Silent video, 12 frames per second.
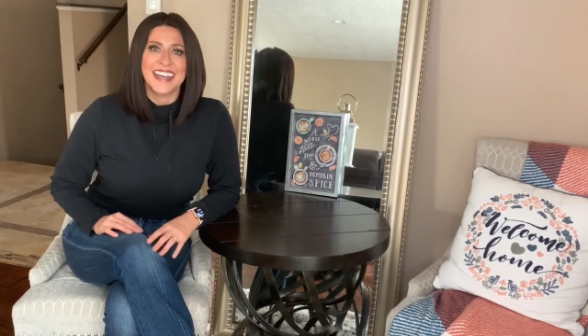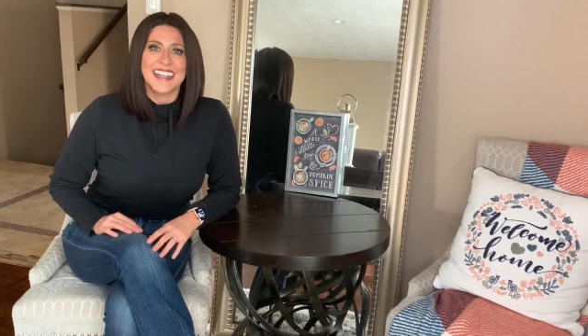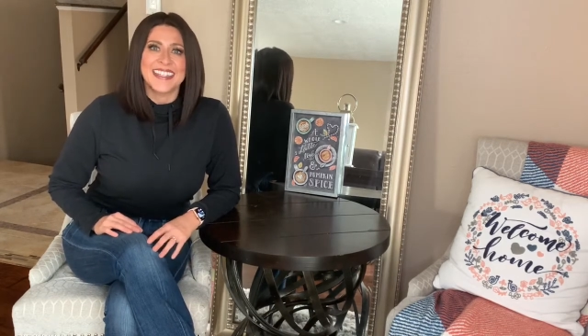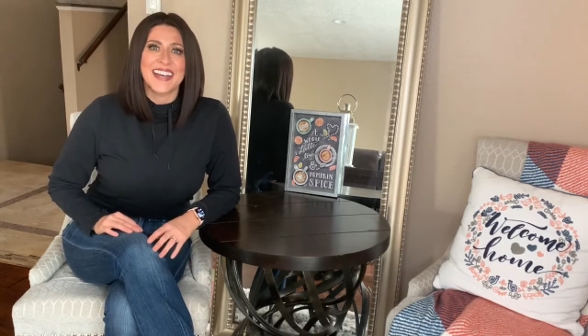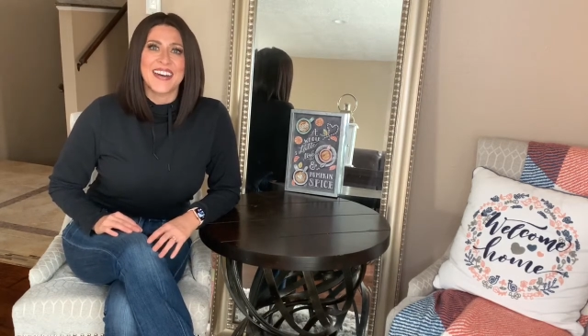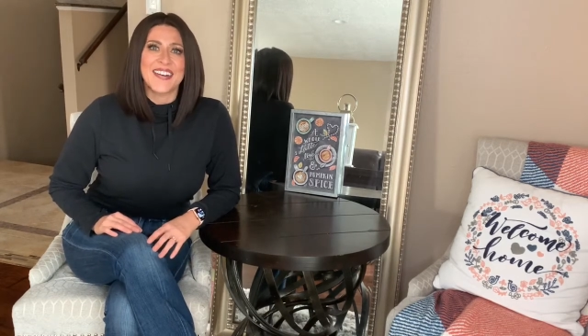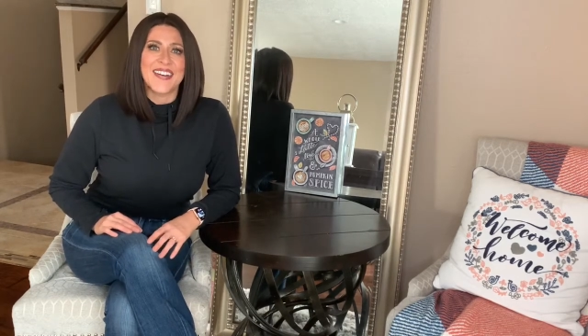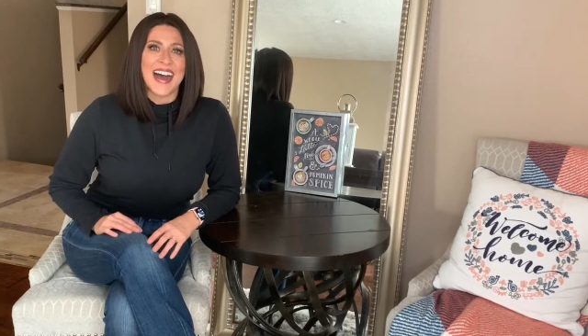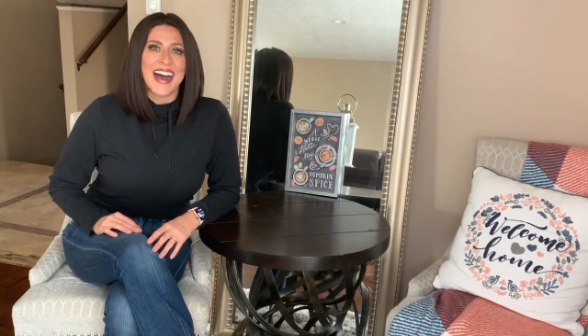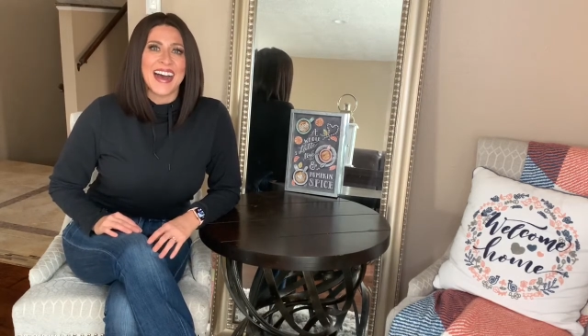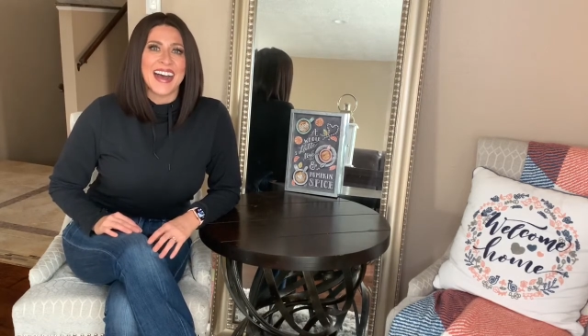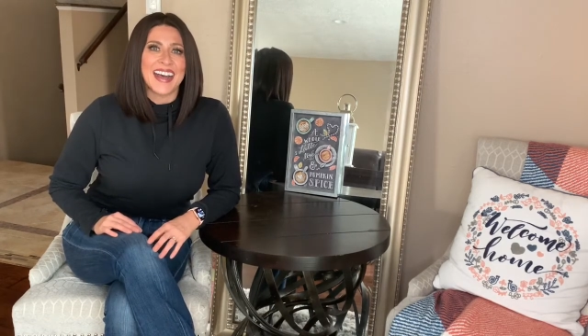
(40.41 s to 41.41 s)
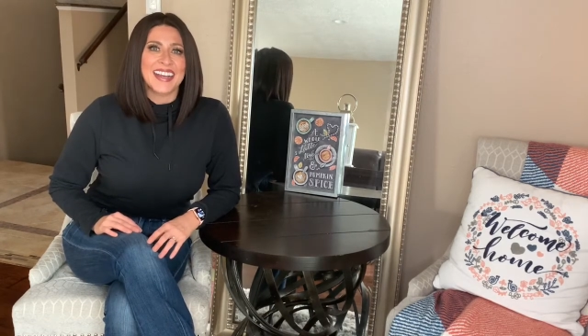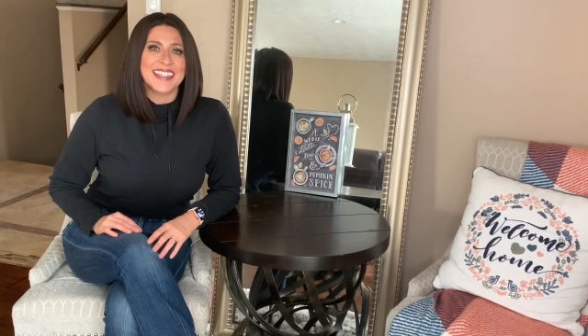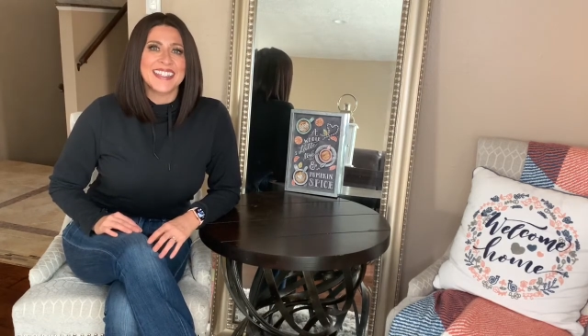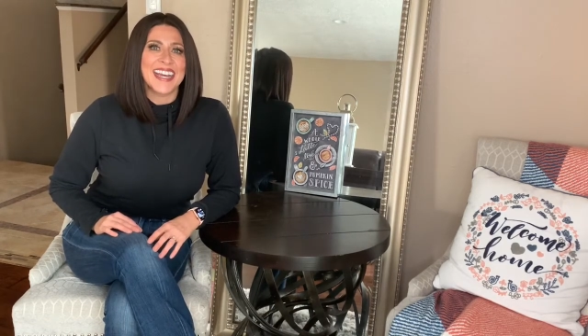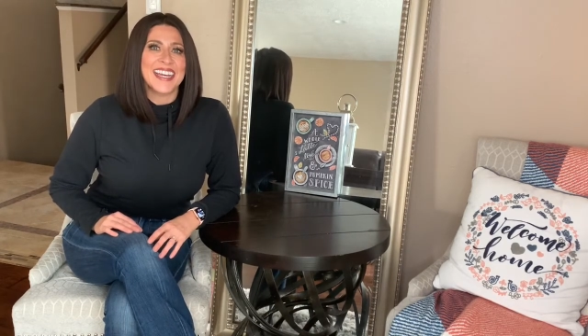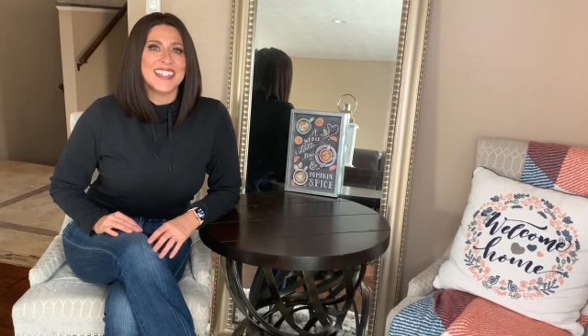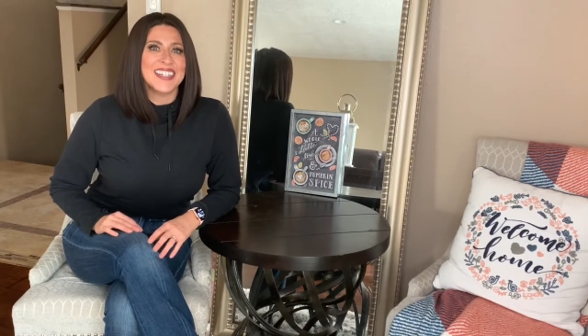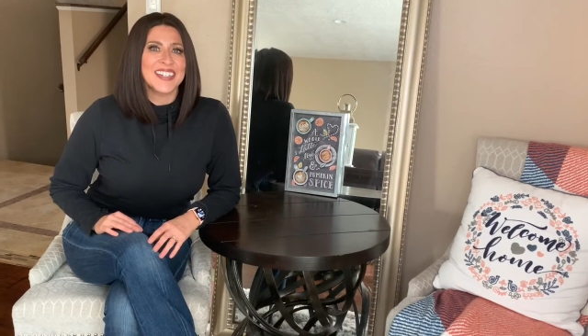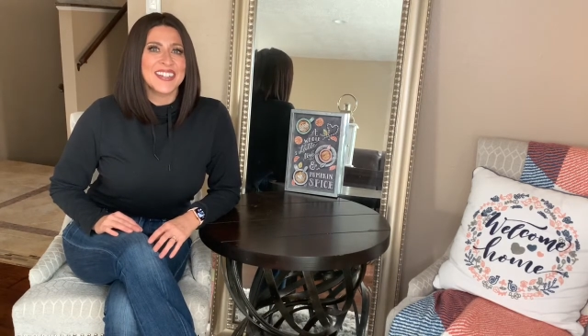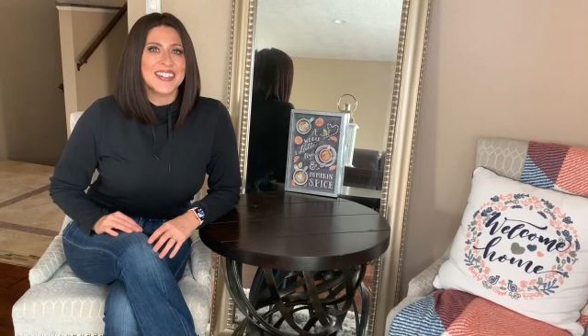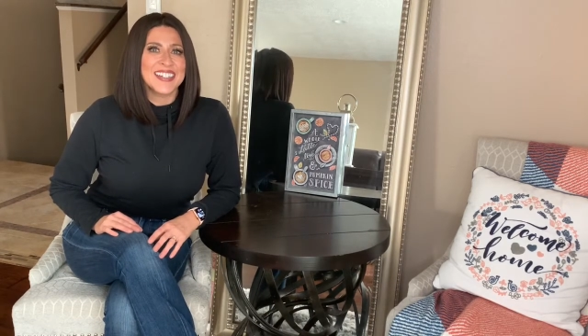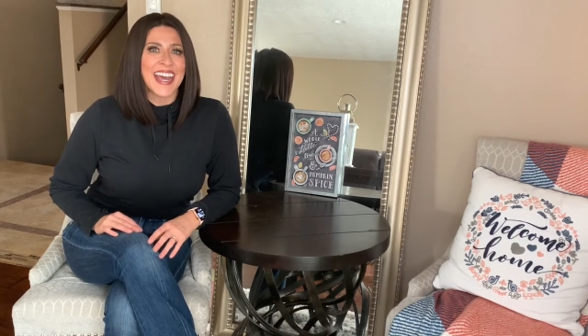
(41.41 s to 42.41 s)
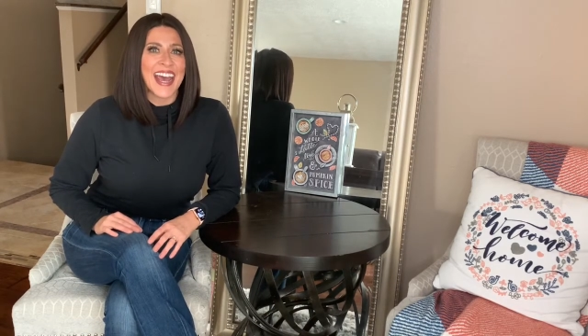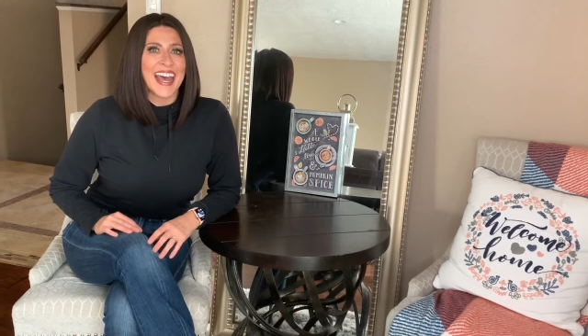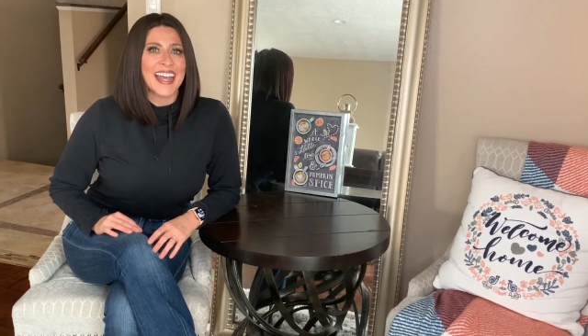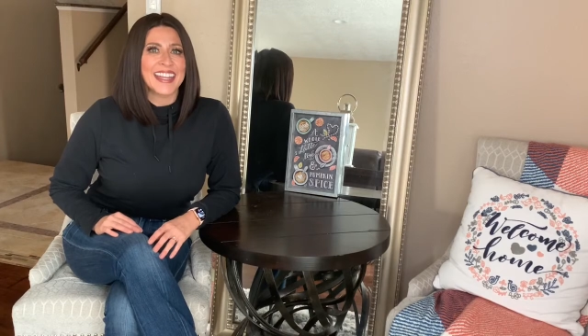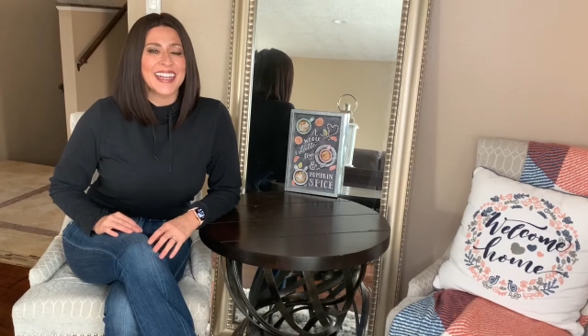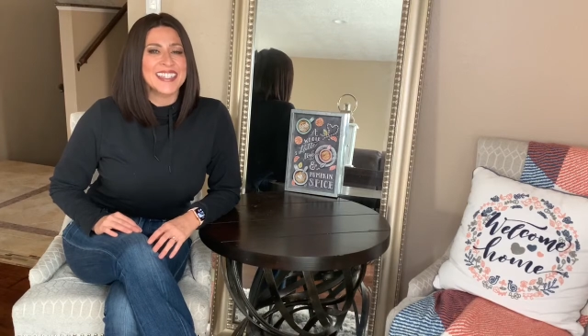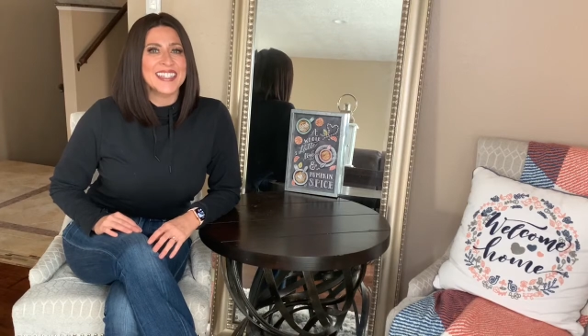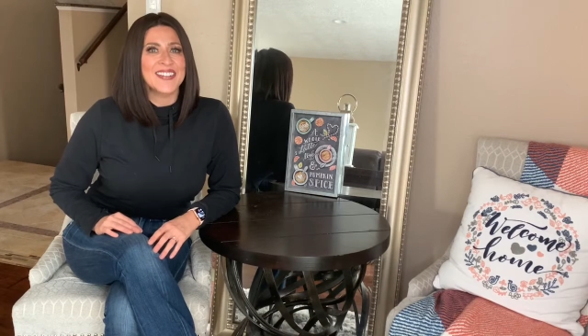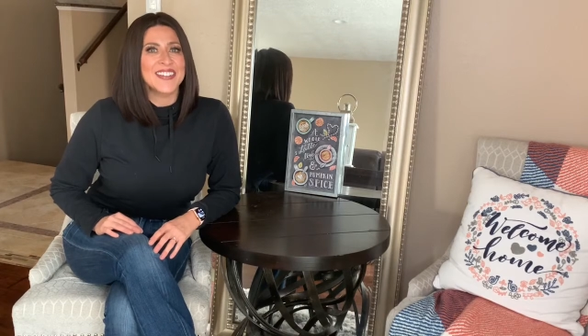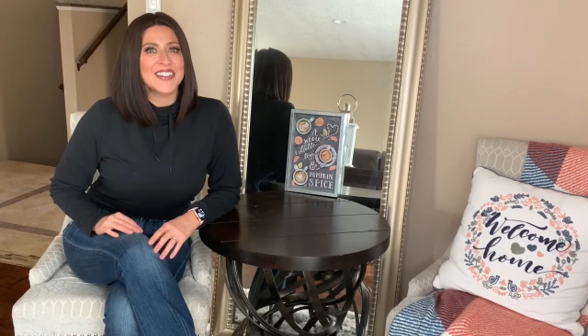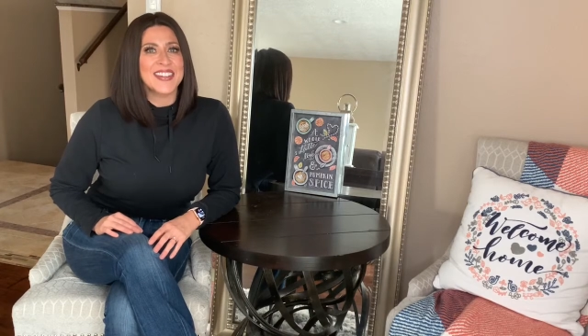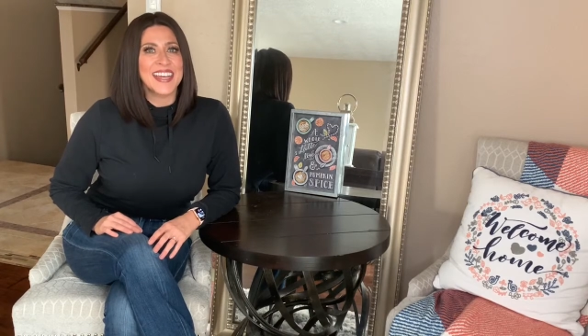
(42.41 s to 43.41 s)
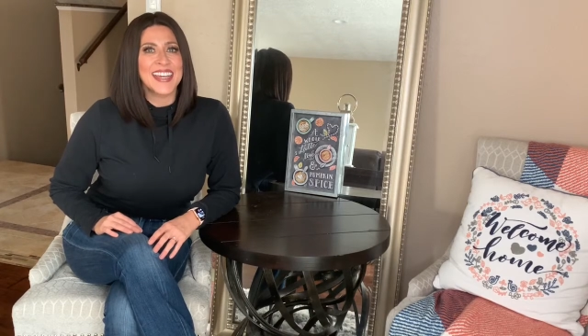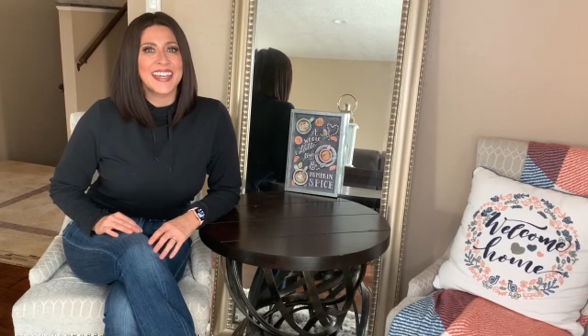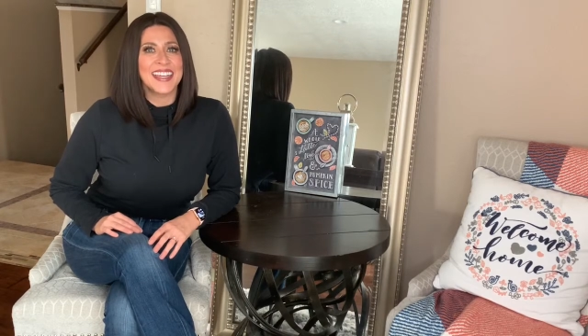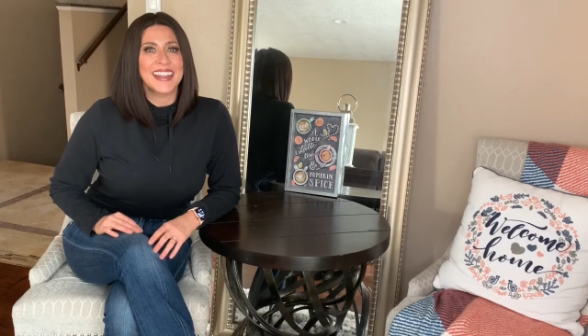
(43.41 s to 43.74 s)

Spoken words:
So stay tuned and let us know what you think.